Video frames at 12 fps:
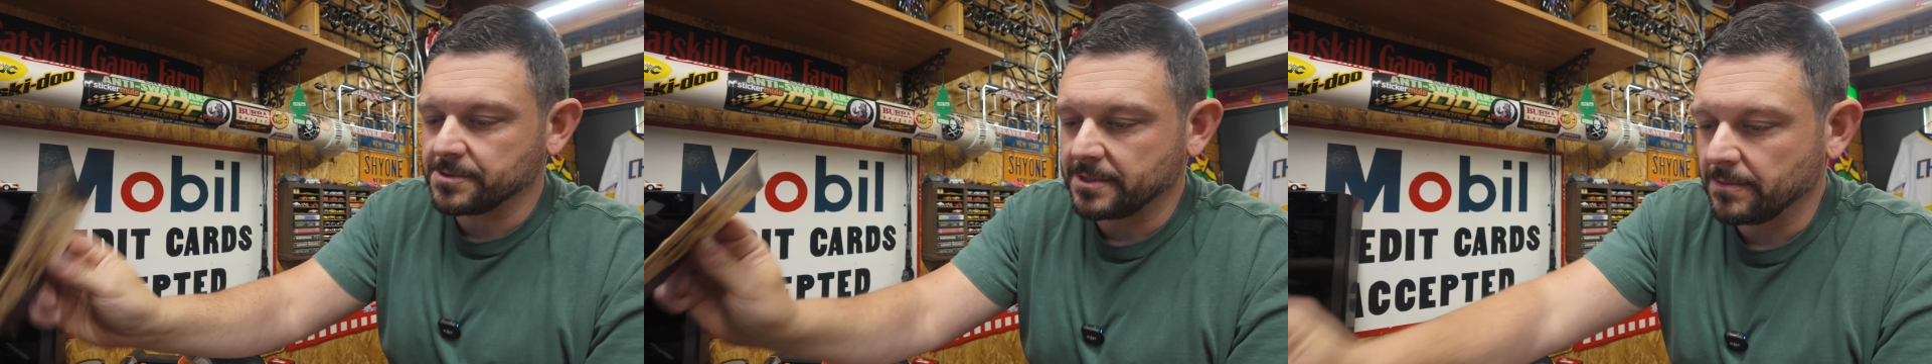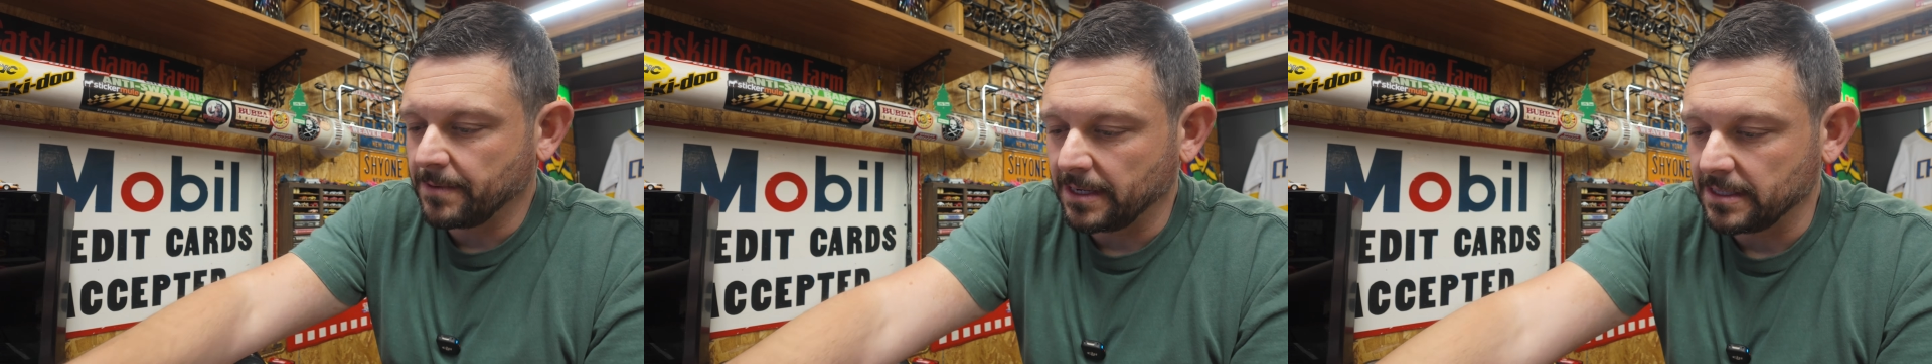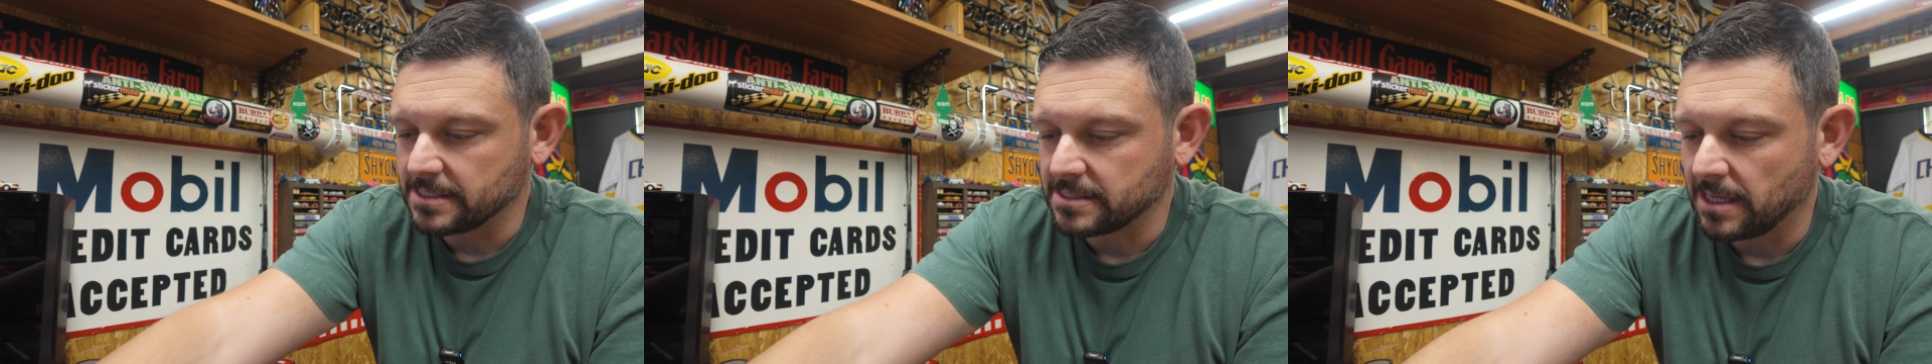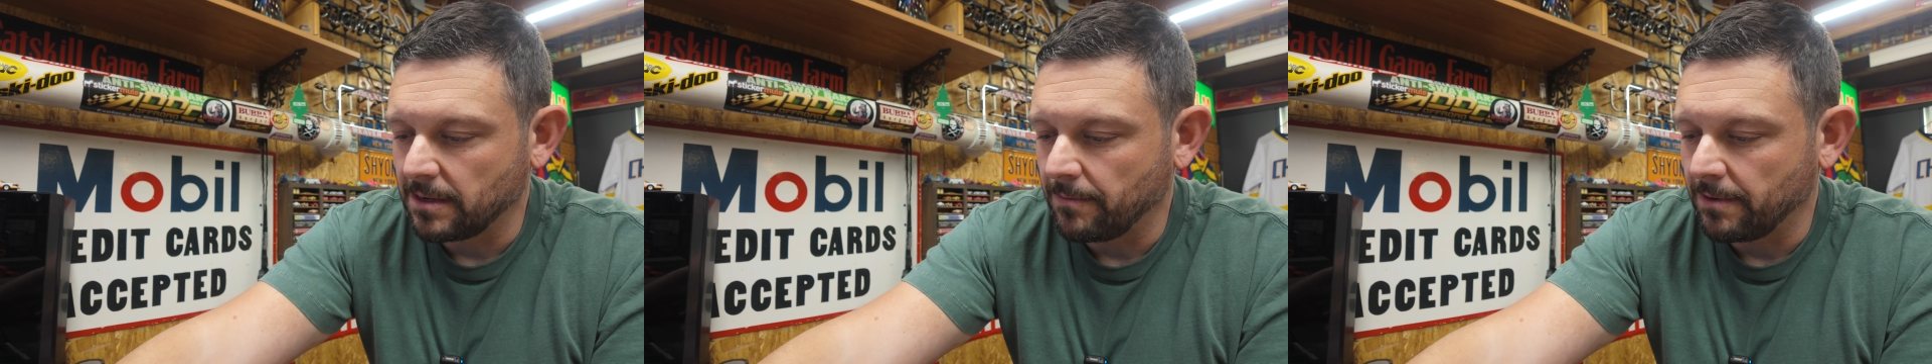so I didn't want to list
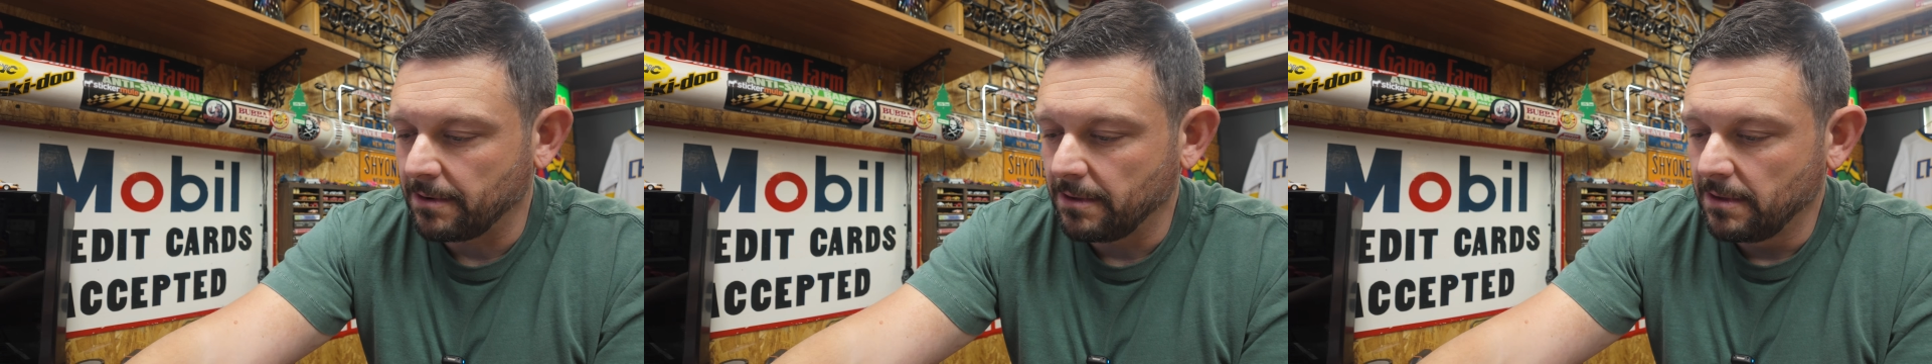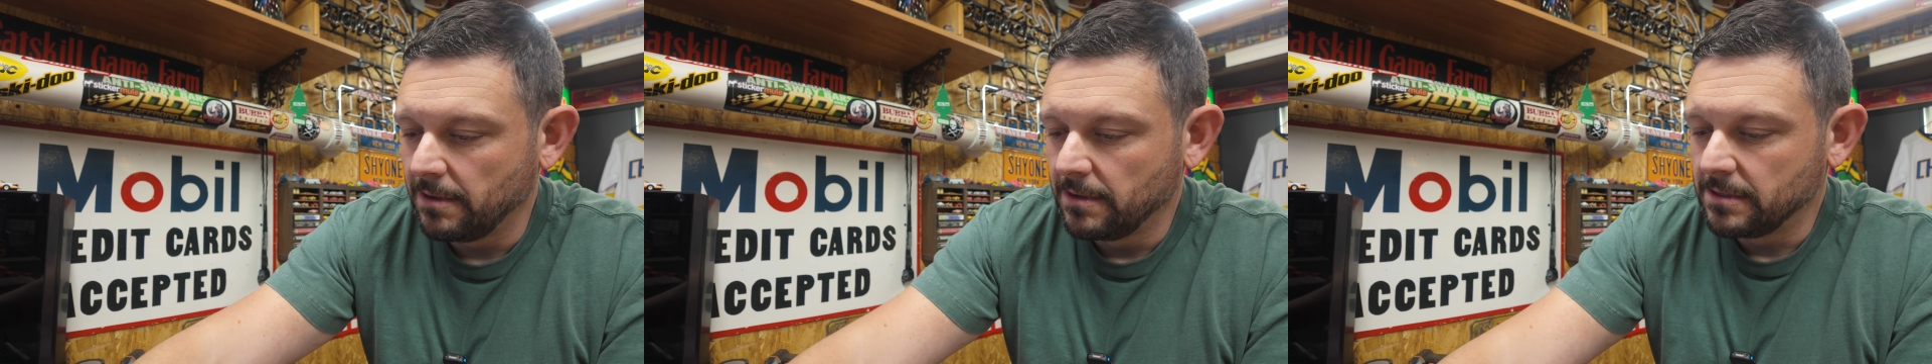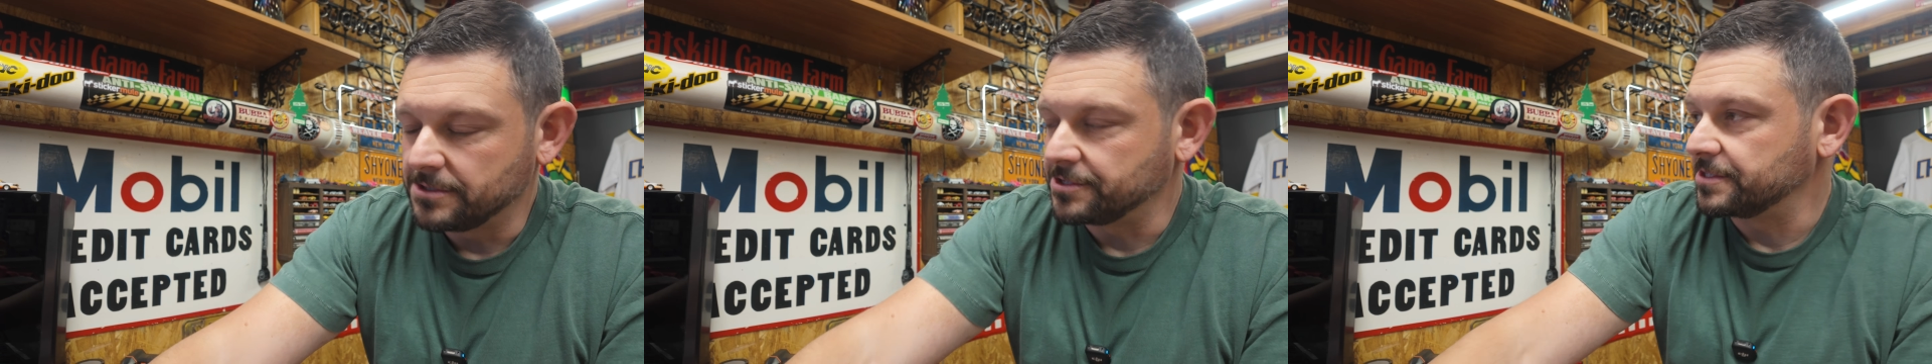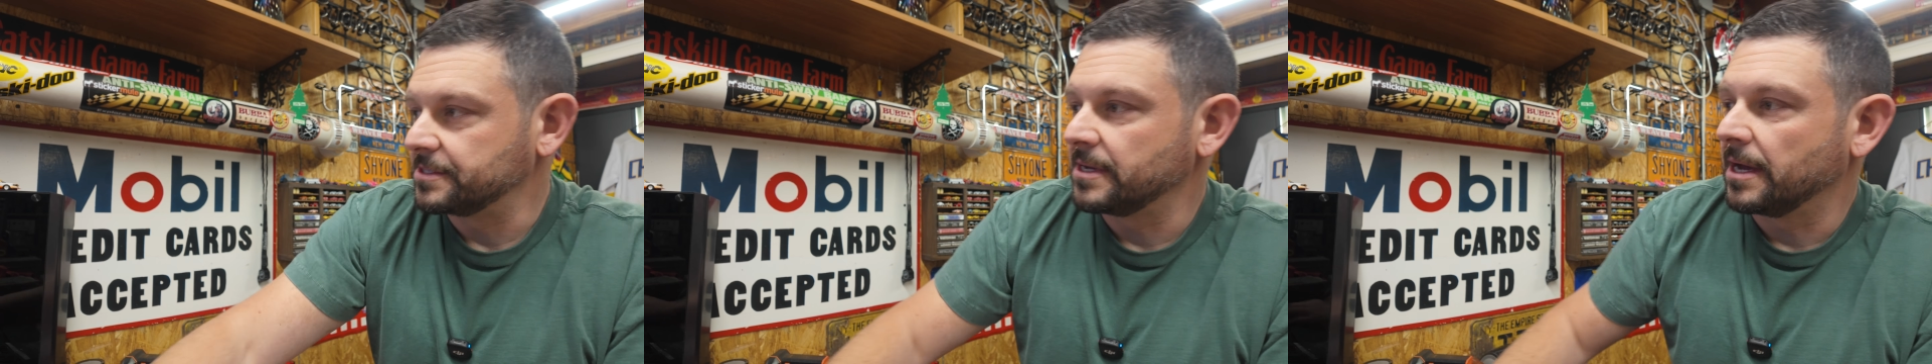that one
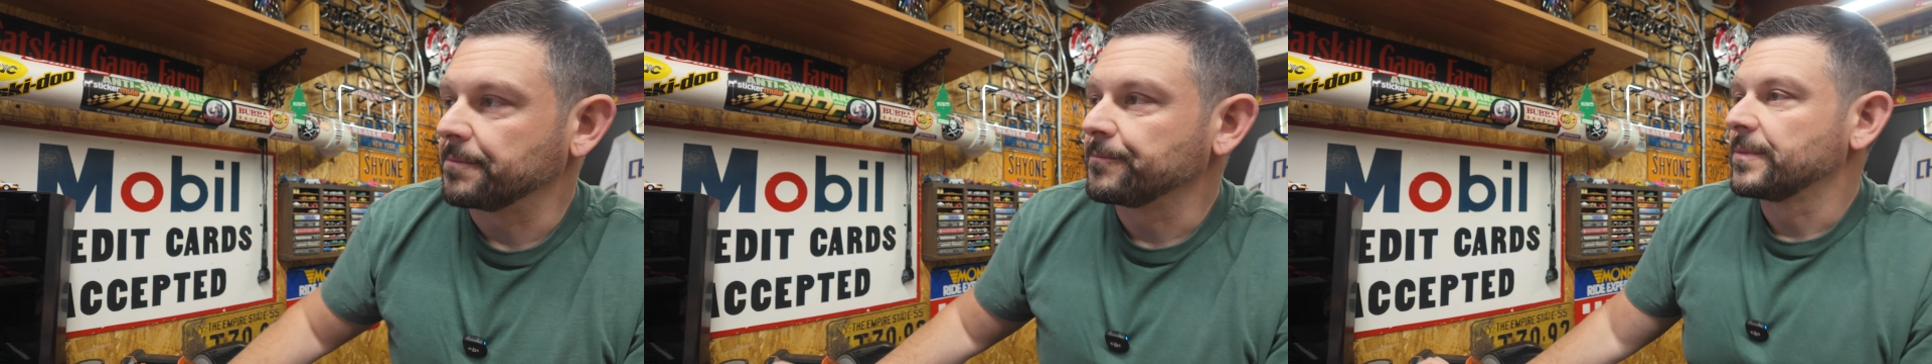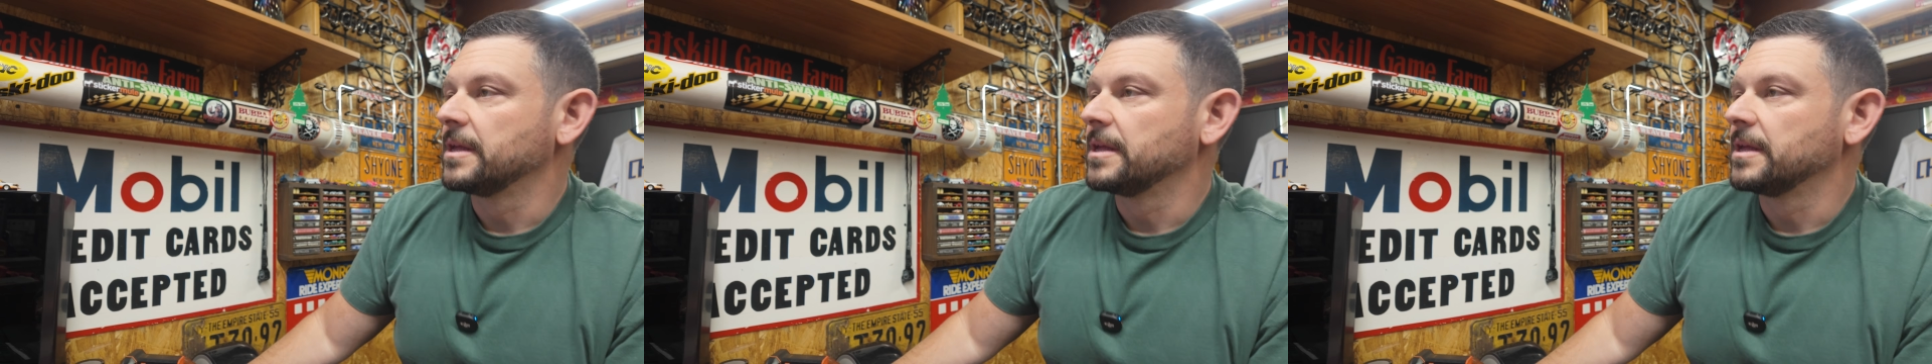just yet.